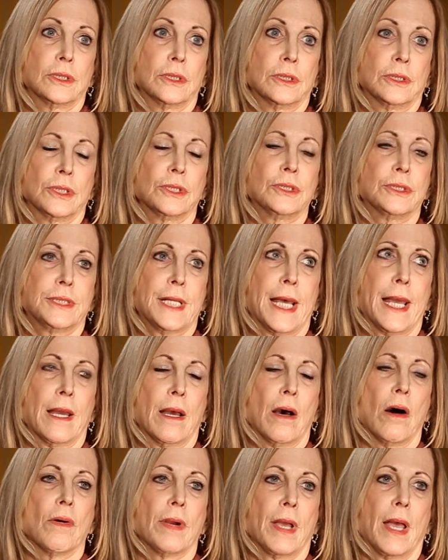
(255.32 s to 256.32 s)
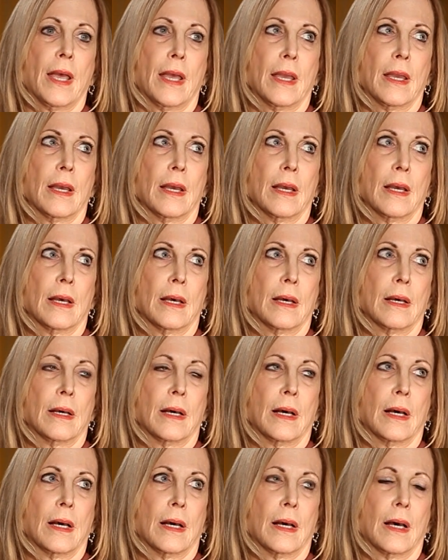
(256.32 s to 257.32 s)
to say, okay,
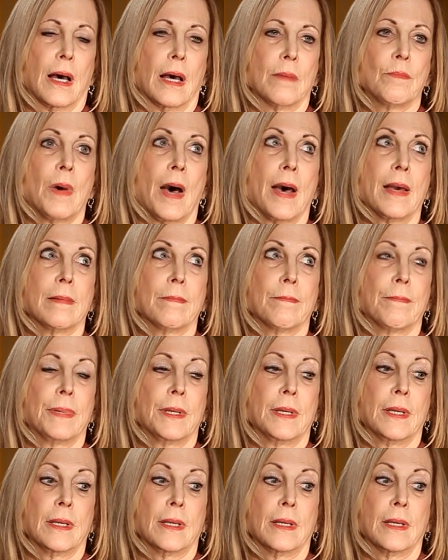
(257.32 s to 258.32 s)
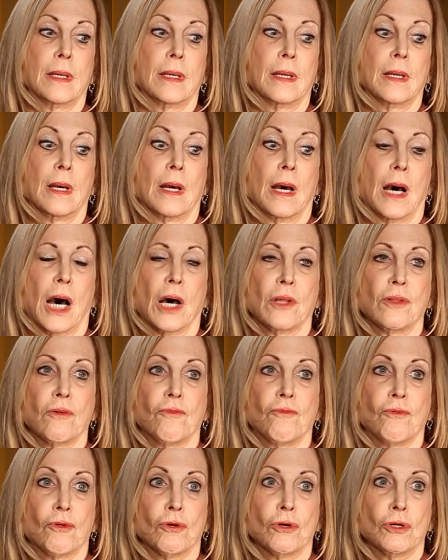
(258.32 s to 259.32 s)
I might be on the
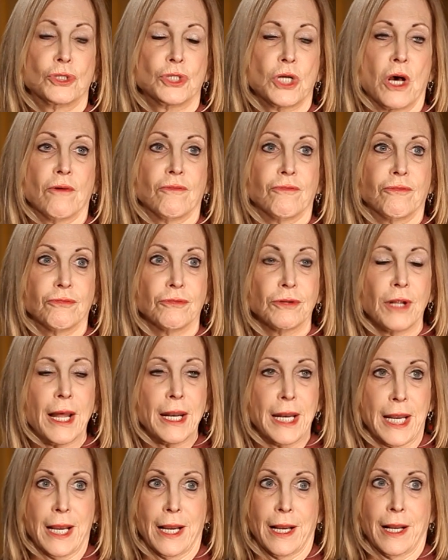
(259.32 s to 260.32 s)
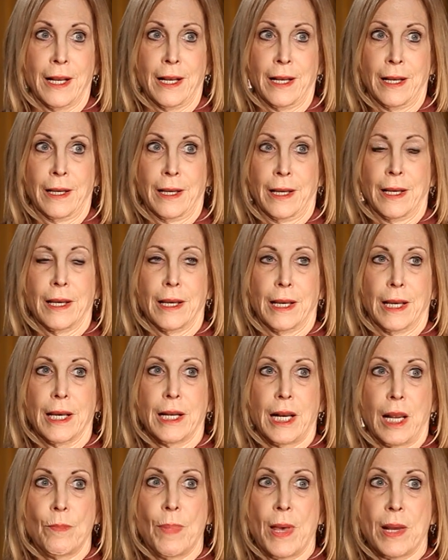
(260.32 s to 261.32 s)
verge of flooding
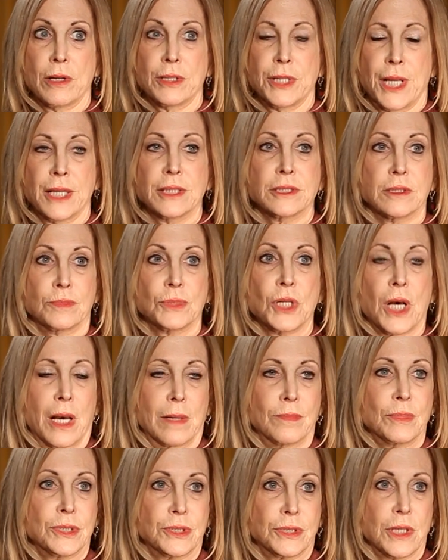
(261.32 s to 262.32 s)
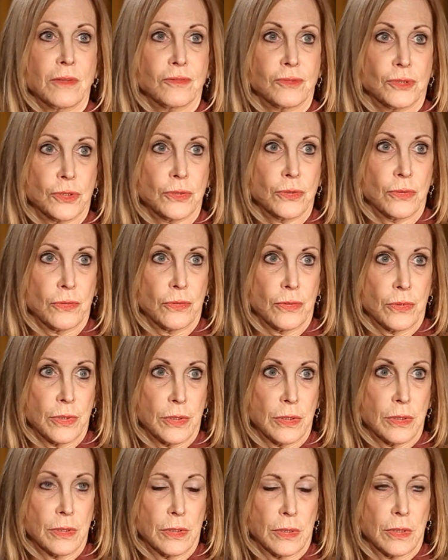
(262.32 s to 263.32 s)
and I better take some time to self-soothe.
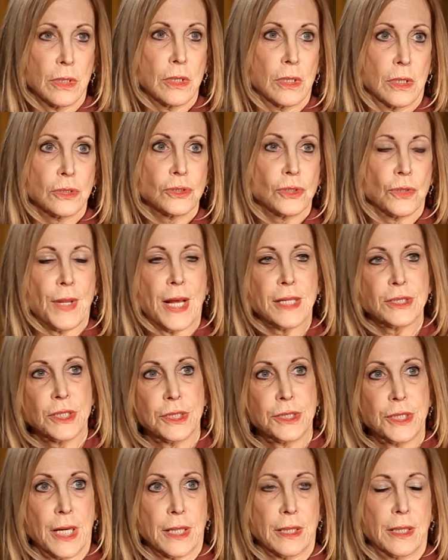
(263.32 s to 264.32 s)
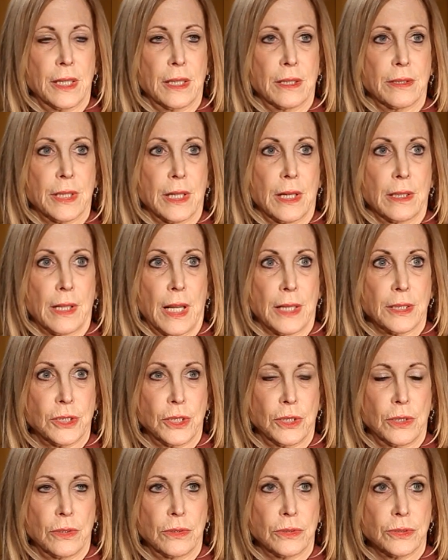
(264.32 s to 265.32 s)
So that's a technique that I like to
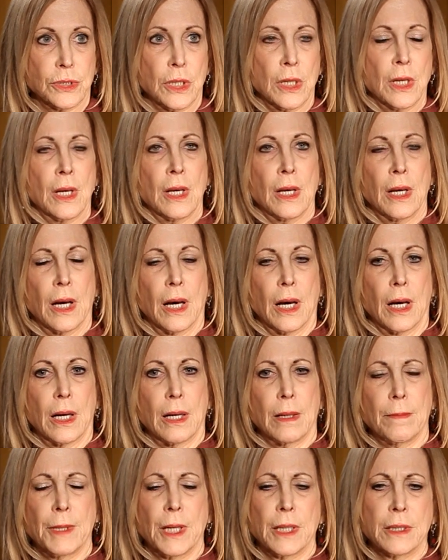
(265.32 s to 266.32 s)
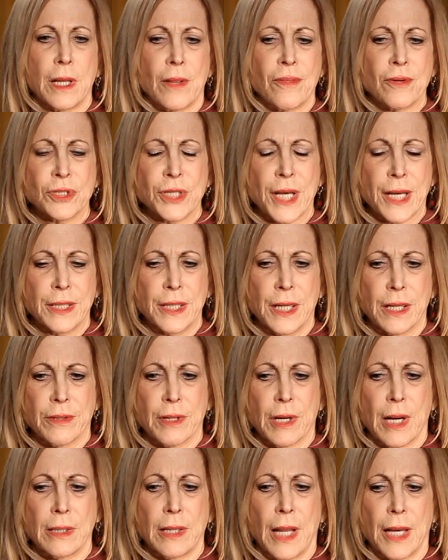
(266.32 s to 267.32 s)
use. Another technique
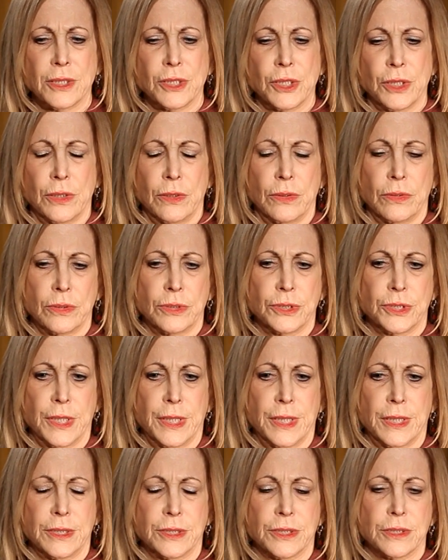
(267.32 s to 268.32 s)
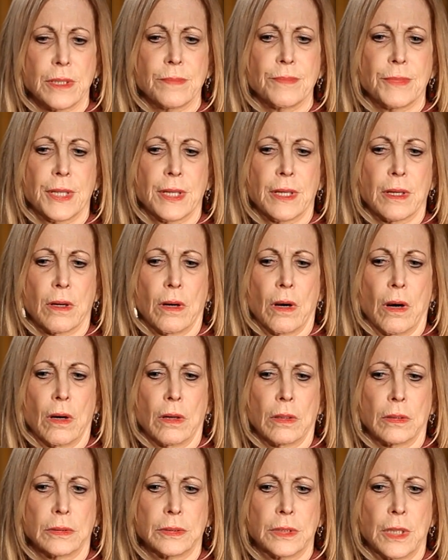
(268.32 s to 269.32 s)
that I like to use is something
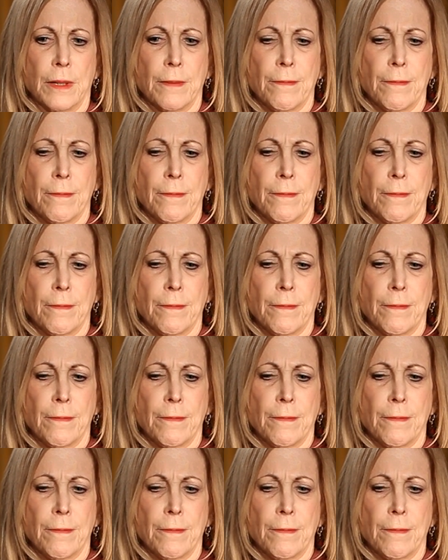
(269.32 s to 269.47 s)
called